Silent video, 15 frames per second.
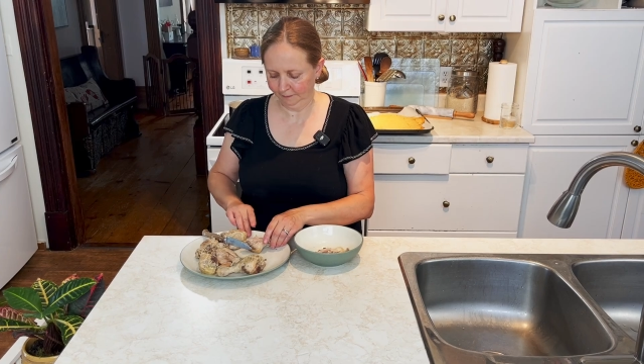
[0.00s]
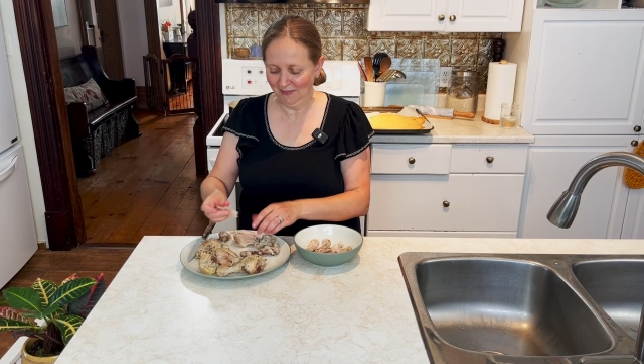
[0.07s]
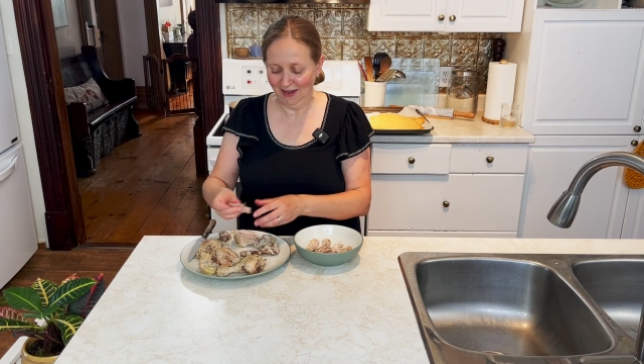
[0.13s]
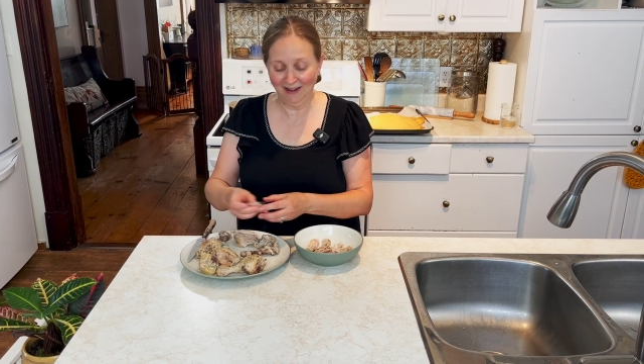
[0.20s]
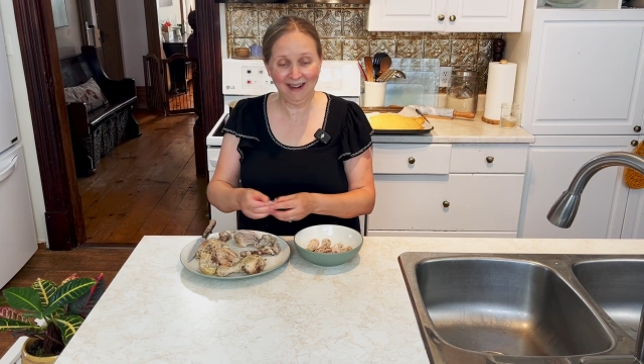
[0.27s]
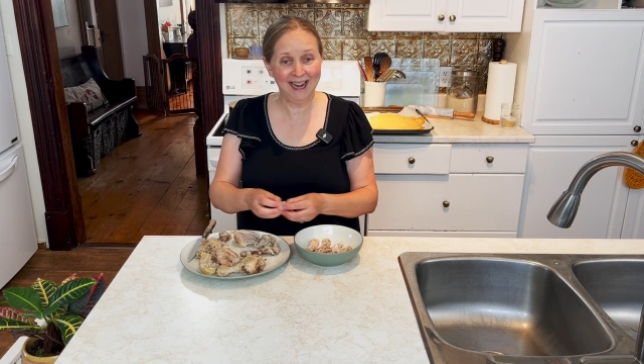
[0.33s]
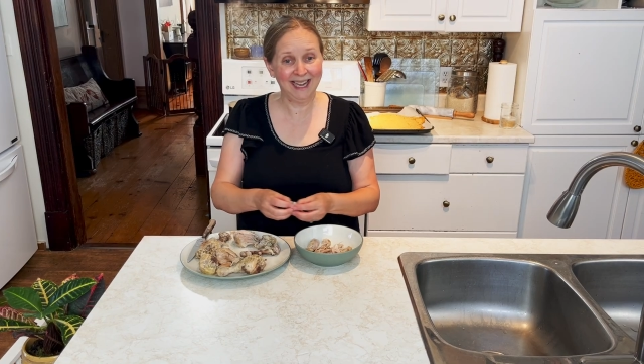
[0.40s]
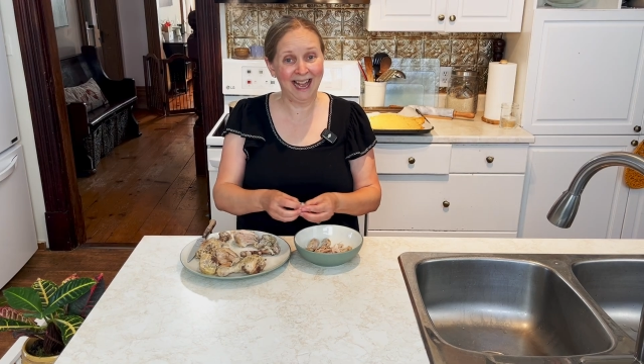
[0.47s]

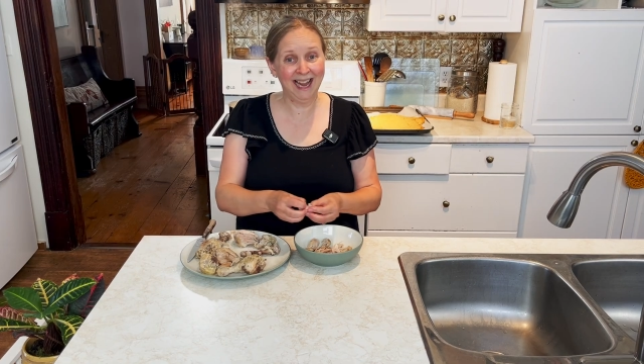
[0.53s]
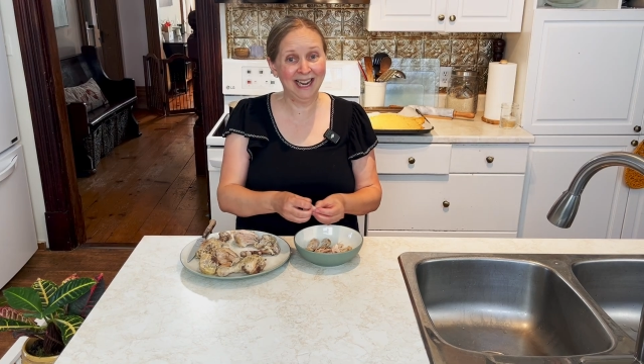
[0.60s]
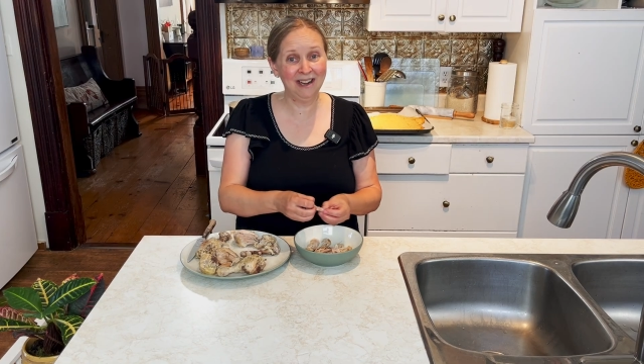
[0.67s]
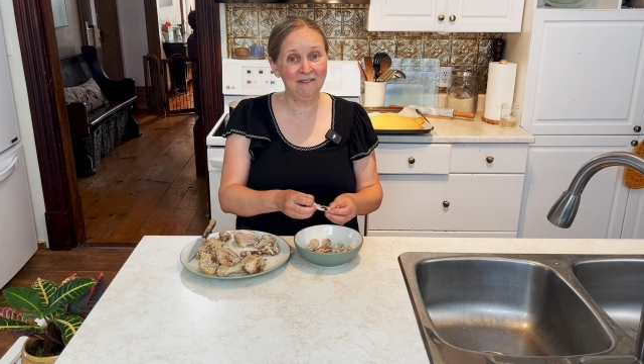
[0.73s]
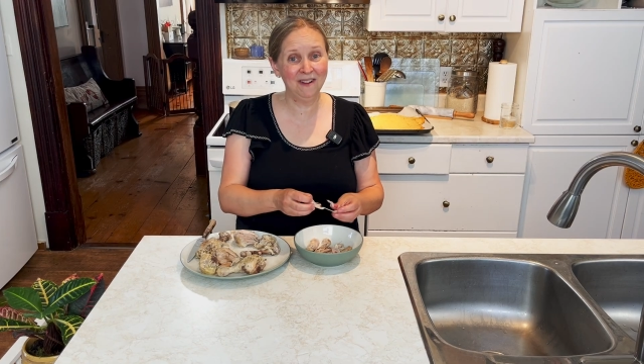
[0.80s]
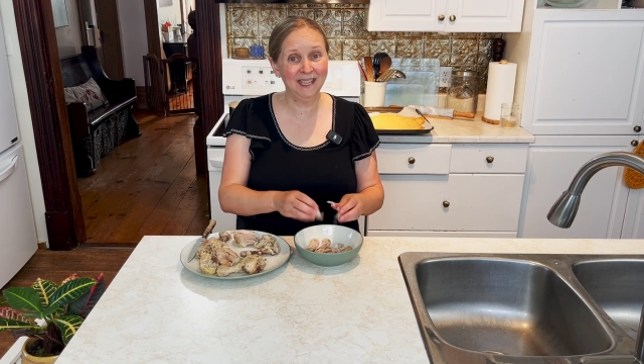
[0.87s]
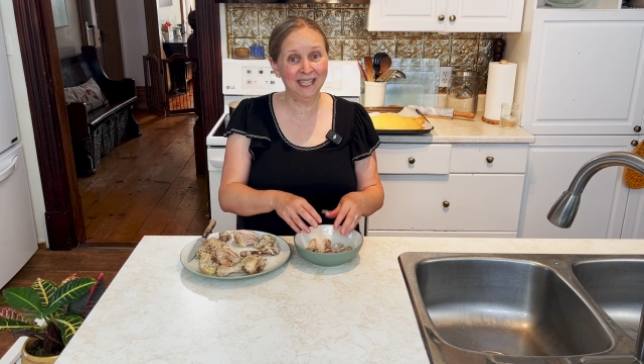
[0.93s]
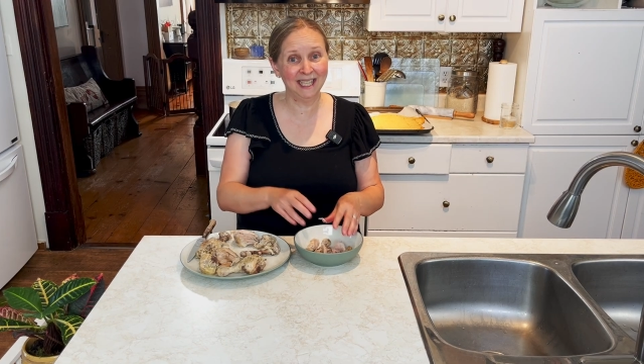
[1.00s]
All right, I'm
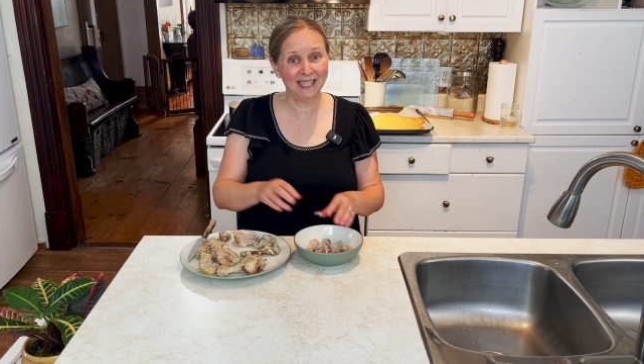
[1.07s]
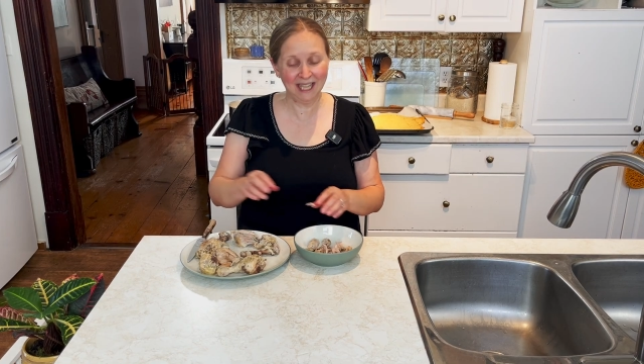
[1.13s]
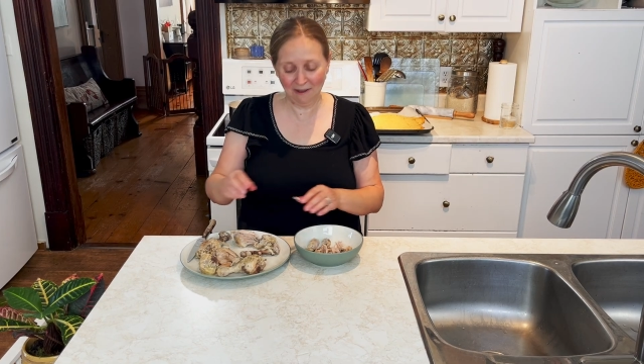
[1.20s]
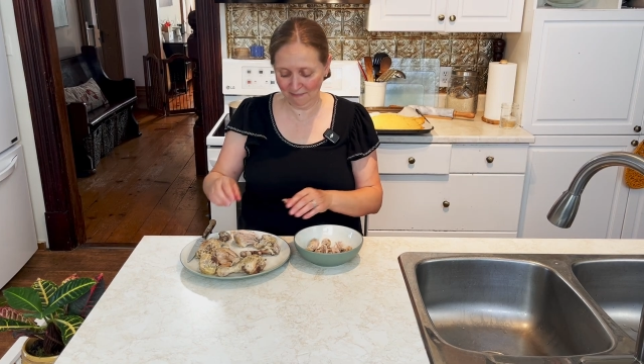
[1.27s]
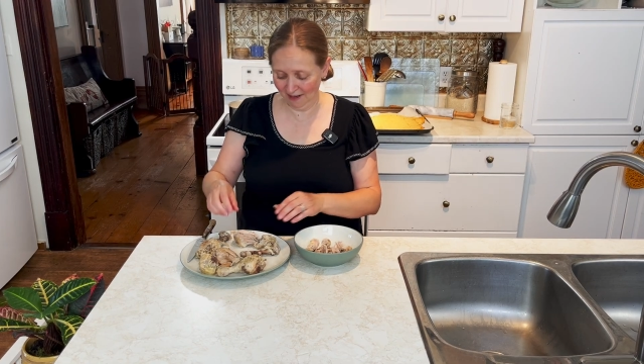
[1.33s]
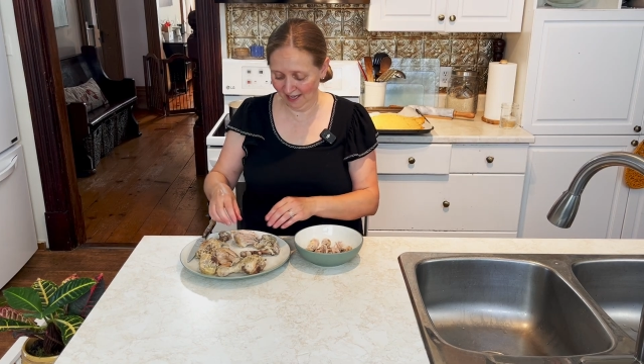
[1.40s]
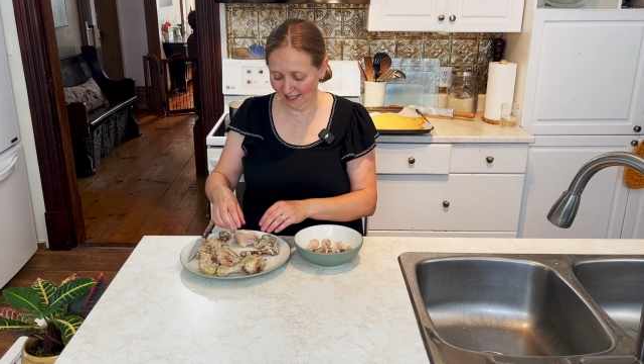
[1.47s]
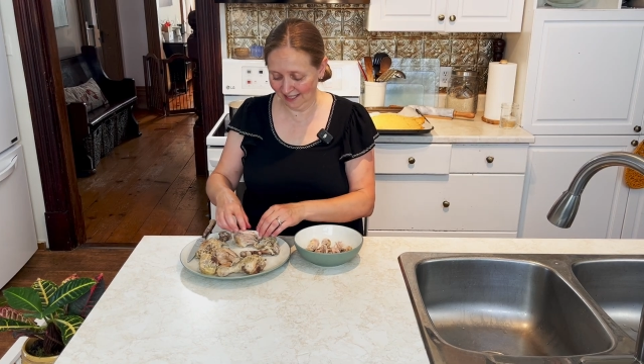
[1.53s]
gonna finish this
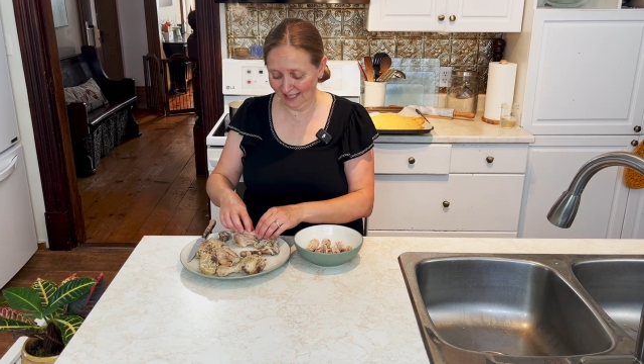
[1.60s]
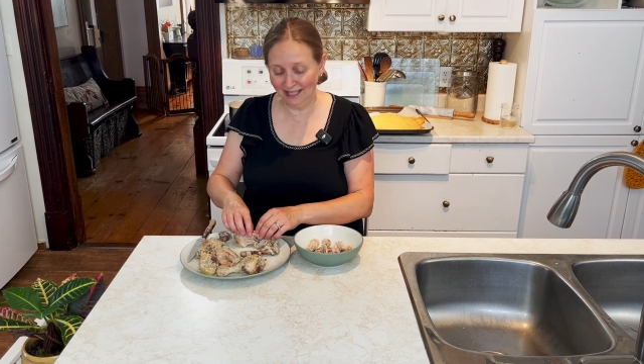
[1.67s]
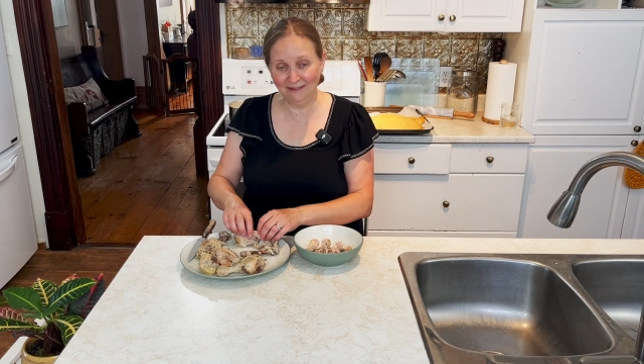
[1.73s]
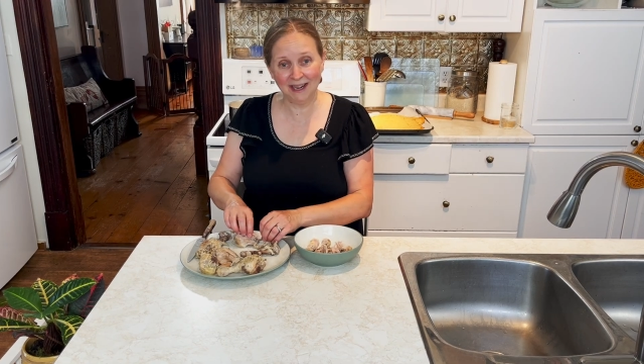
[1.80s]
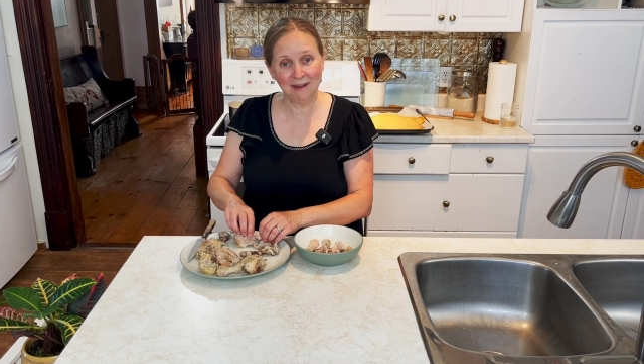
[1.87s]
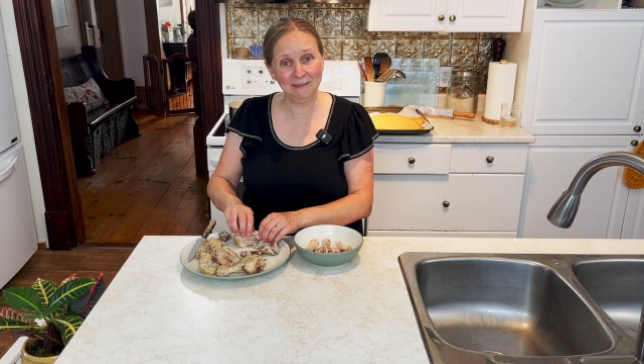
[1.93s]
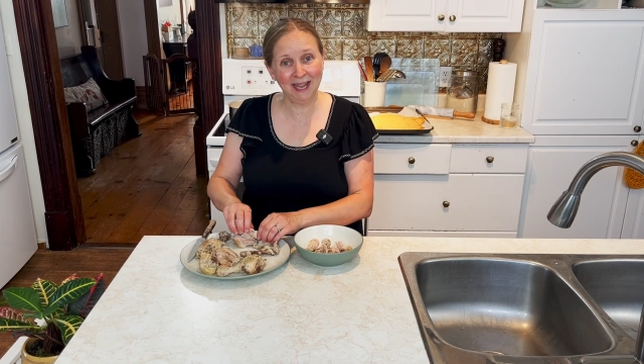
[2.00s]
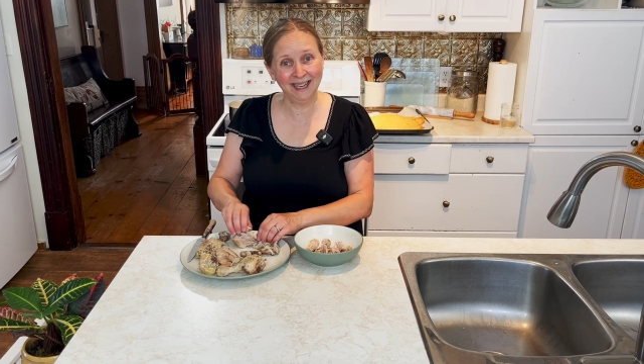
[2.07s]
up and I'll see you
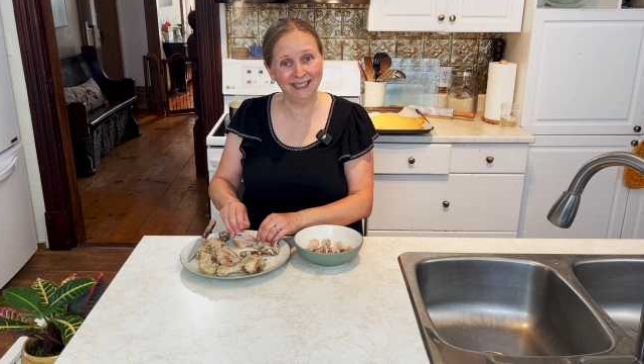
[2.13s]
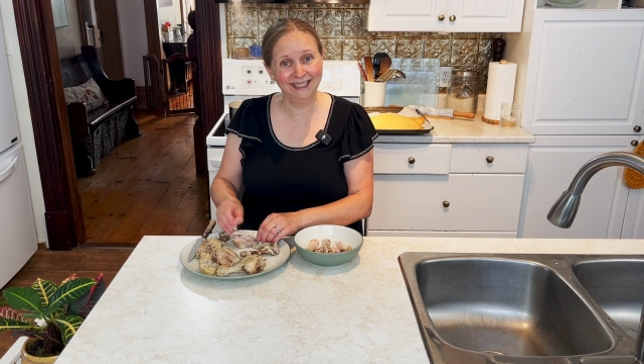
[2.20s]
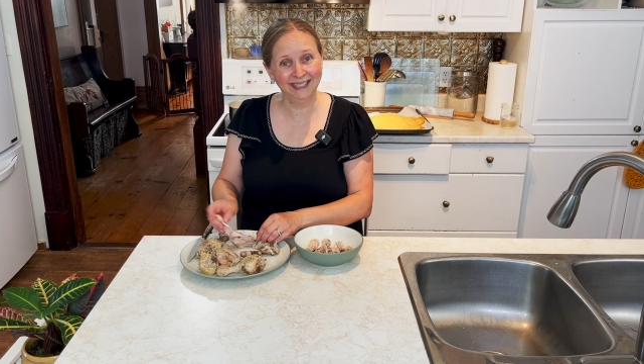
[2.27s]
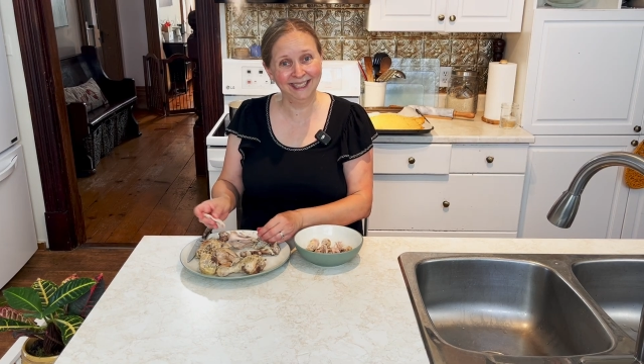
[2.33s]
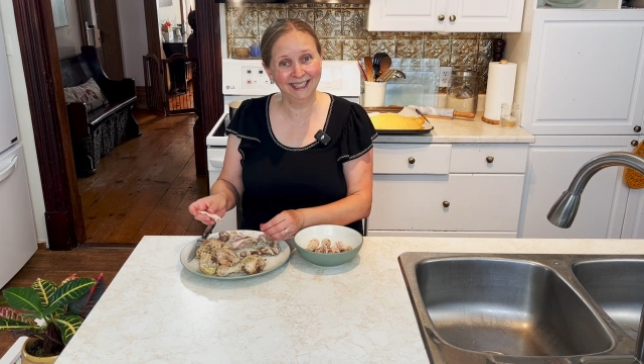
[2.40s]
when I'm done.